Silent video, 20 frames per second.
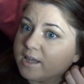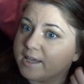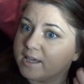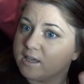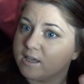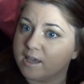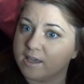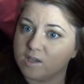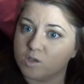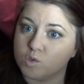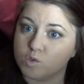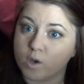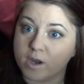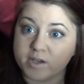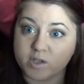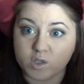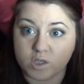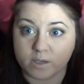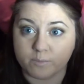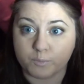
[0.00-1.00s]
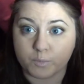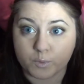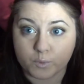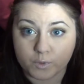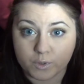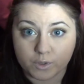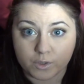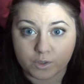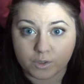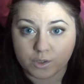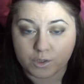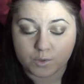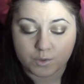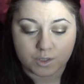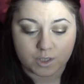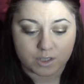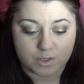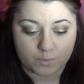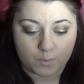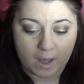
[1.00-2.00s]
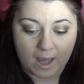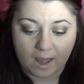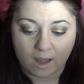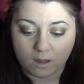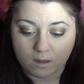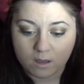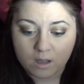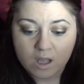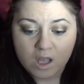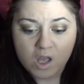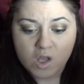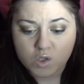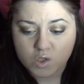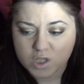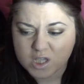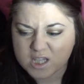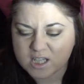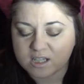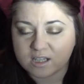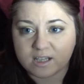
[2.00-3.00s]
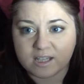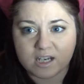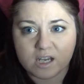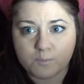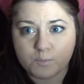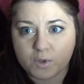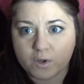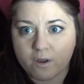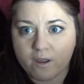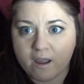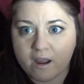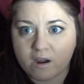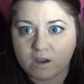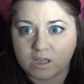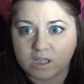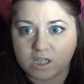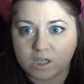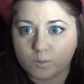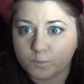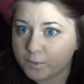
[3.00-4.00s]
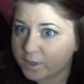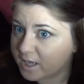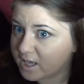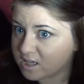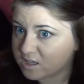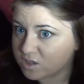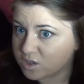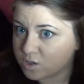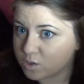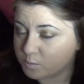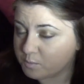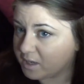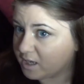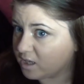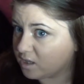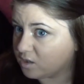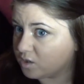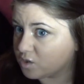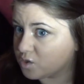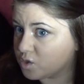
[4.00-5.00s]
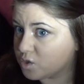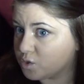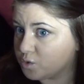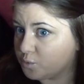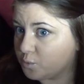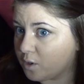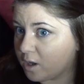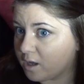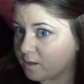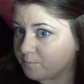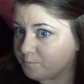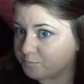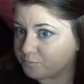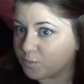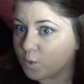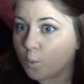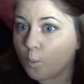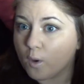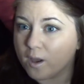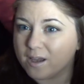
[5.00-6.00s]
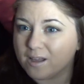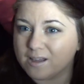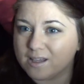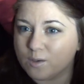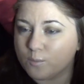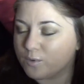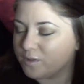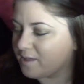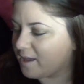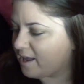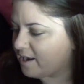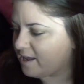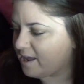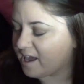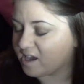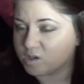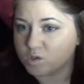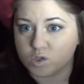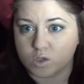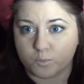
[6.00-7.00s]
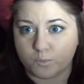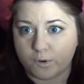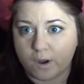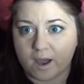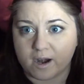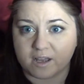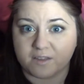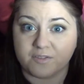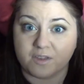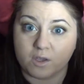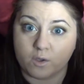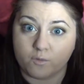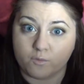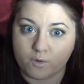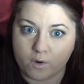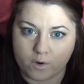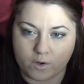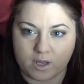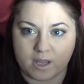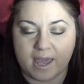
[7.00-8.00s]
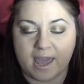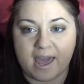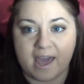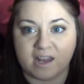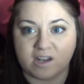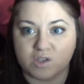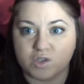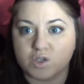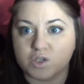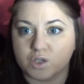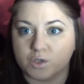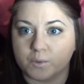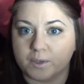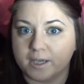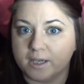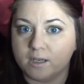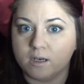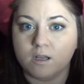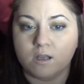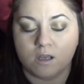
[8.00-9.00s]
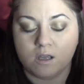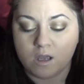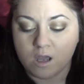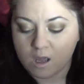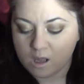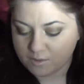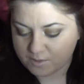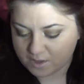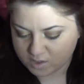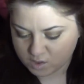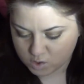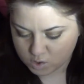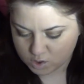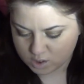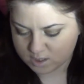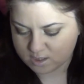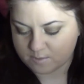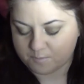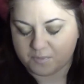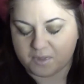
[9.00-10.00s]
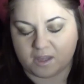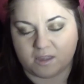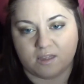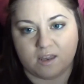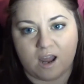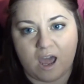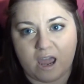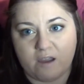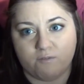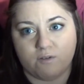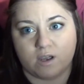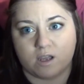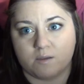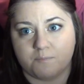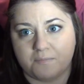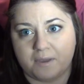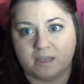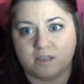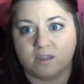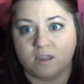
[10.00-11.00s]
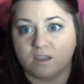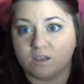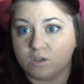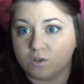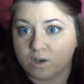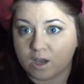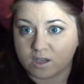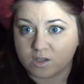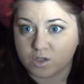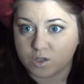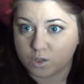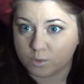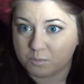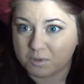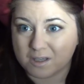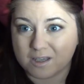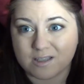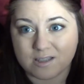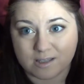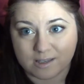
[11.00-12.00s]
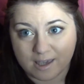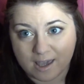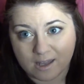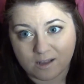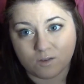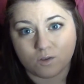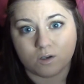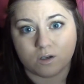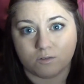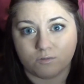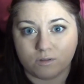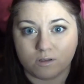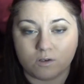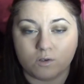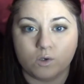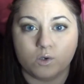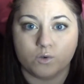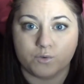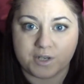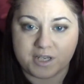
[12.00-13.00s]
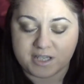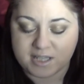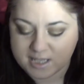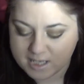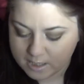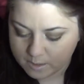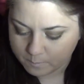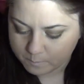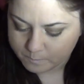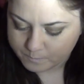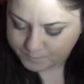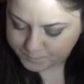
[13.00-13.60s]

like a dry shampoo you could use as well, just to clean up your hair a little bit and don't make it look too oily with any extra product that you've already added to it. That's just something that I recommend that you not do because it can look a little greasy.